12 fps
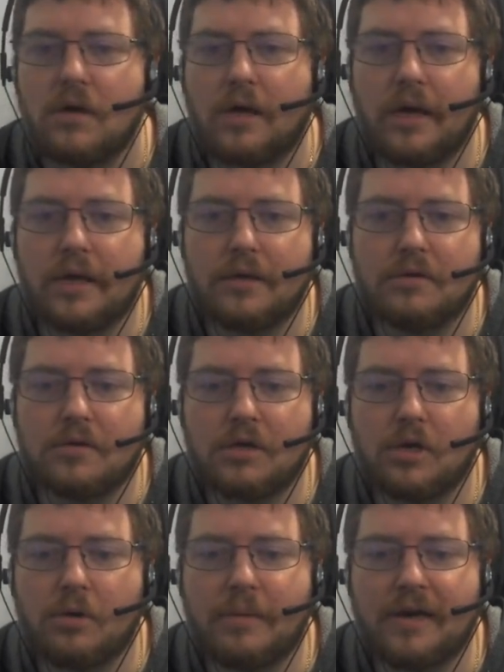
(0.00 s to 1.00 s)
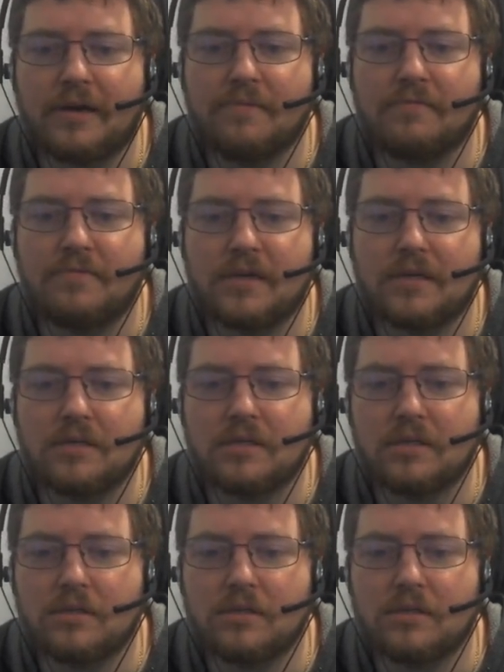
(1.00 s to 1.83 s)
and you can go back and fix it.